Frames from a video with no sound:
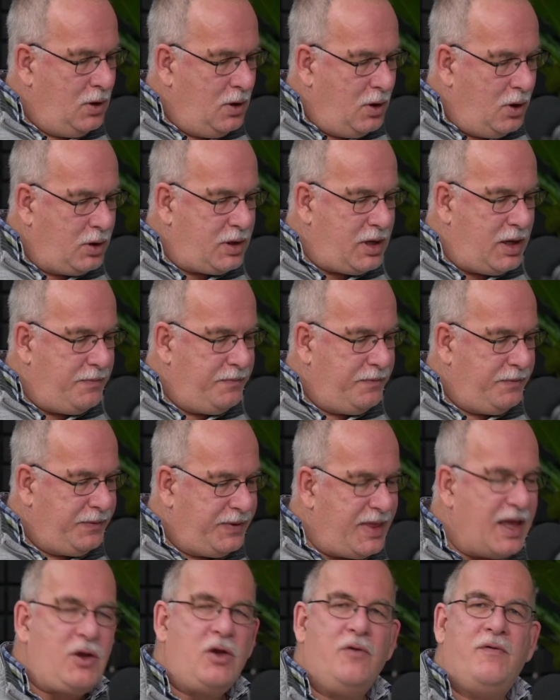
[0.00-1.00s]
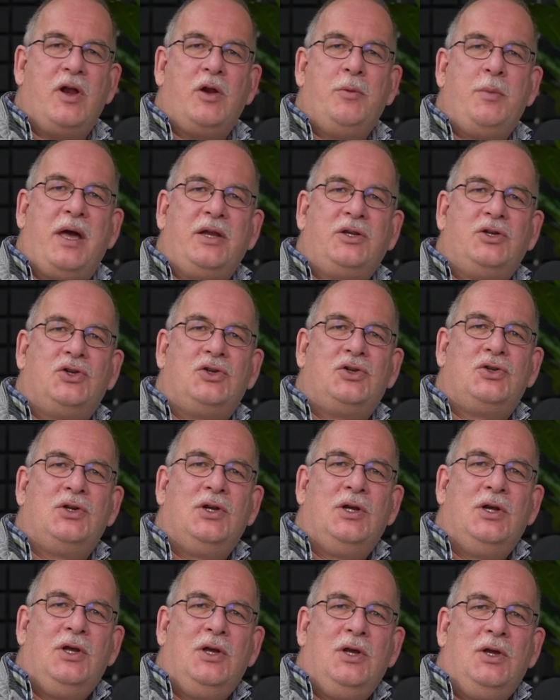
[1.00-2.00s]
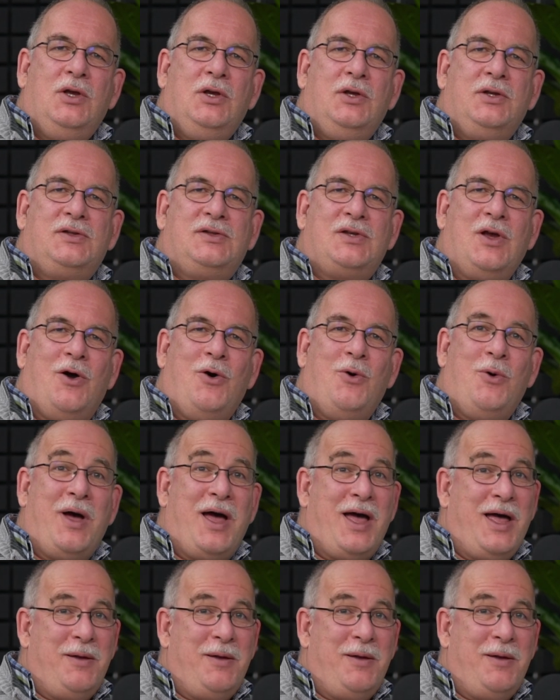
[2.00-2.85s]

Okay, thank you very much. So,